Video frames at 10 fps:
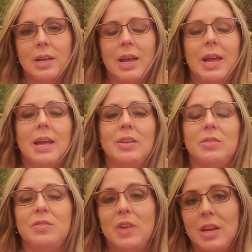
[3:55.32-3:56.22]
and
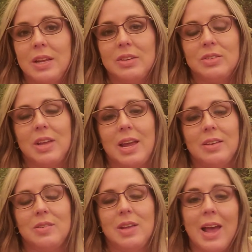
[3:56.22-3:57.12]
Phoenix
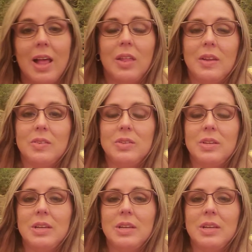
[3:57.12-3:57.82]
and Talent